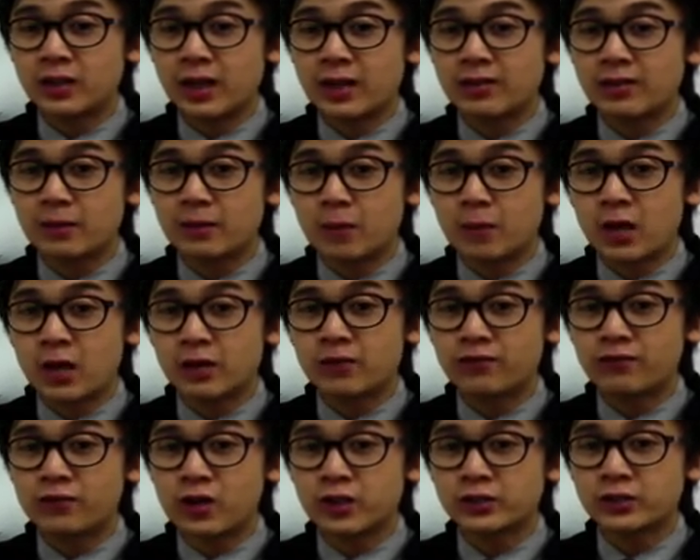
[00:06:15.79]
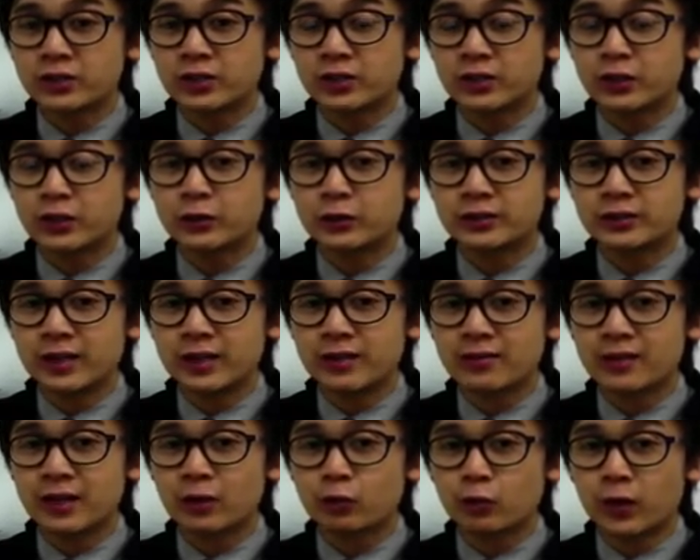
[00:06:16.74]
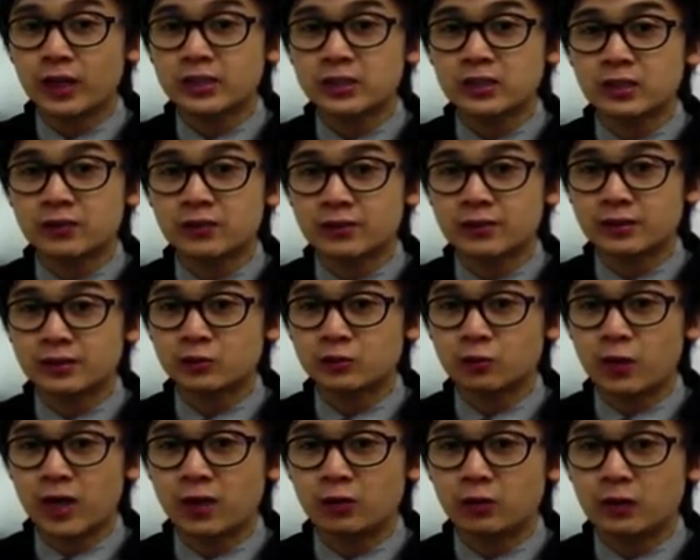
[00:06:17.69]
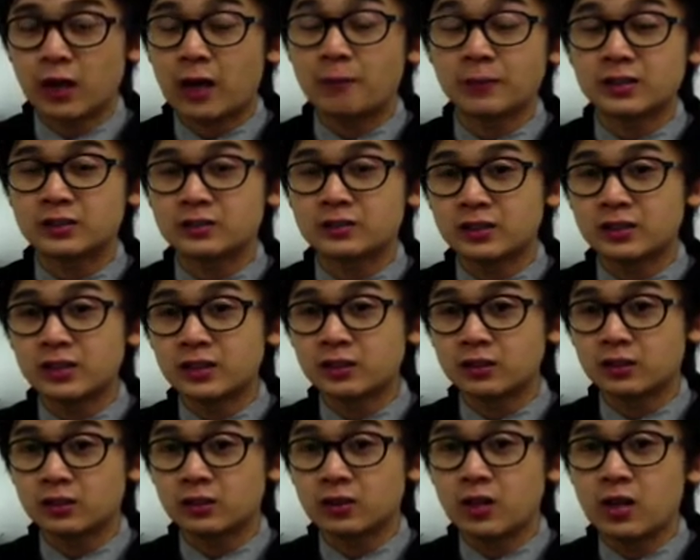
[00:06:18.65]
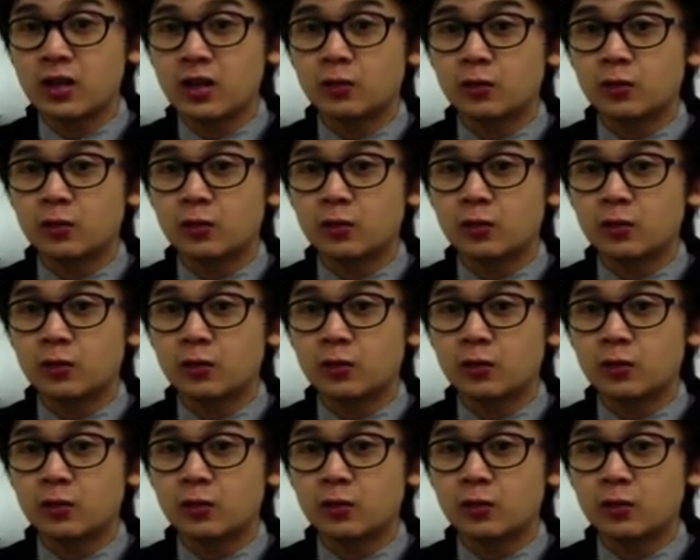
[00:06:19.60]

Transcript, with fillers: and the bottom function using the equation of the circle,